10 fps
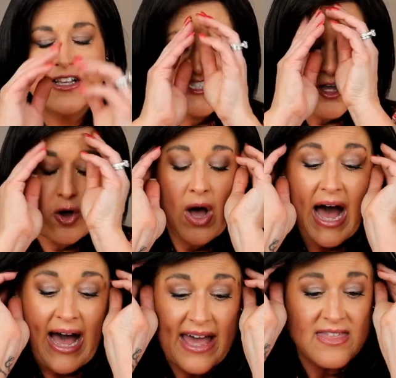So
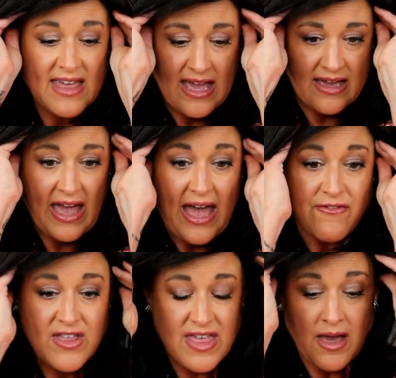I think
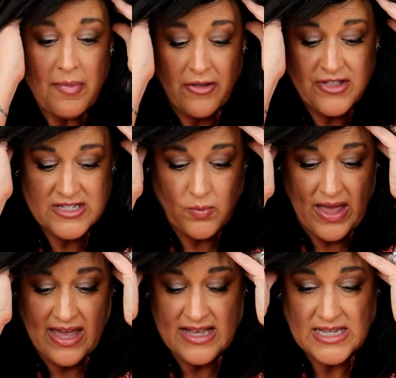everything about this
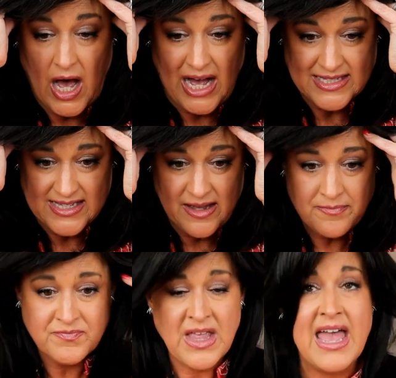wig is
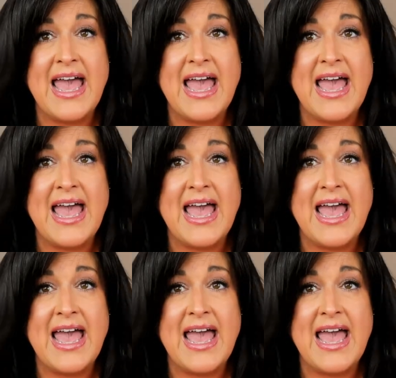awesome.